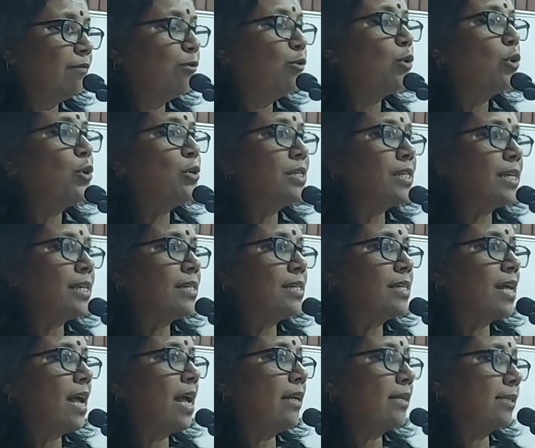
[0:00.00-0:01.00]
Foucault
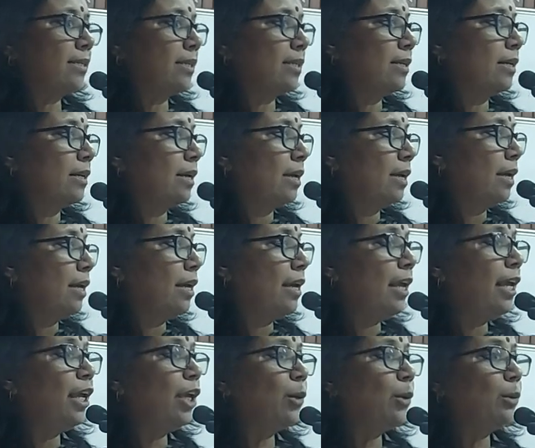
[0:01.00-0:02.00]
says that
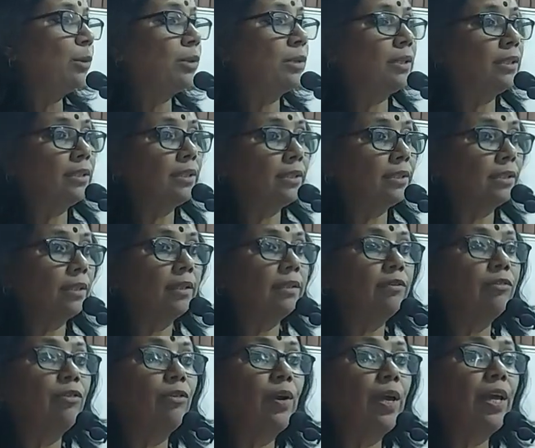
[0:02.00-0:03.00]
he uses
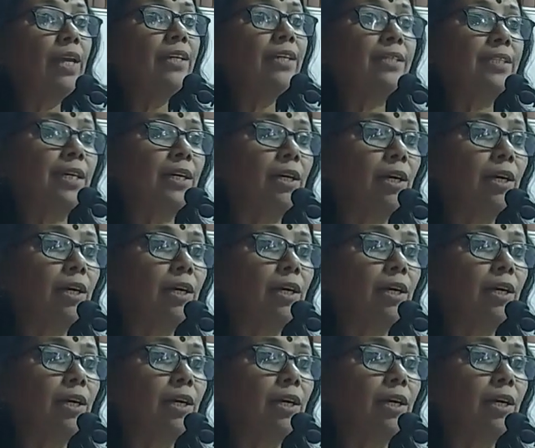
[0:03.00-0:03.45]
three